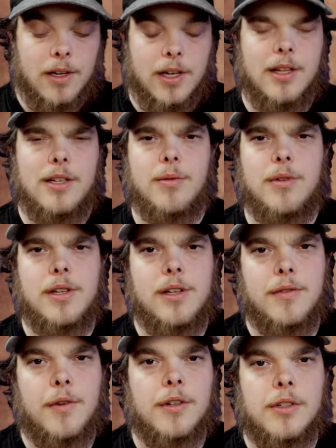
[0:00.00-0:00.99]
And this was
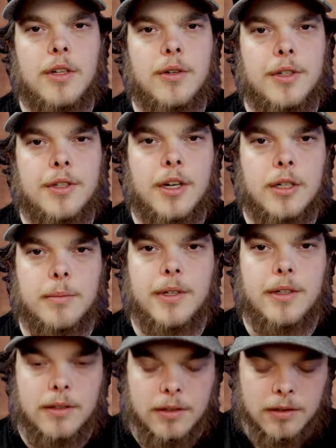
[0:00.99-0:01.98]
his first glow-in-the-dark pin.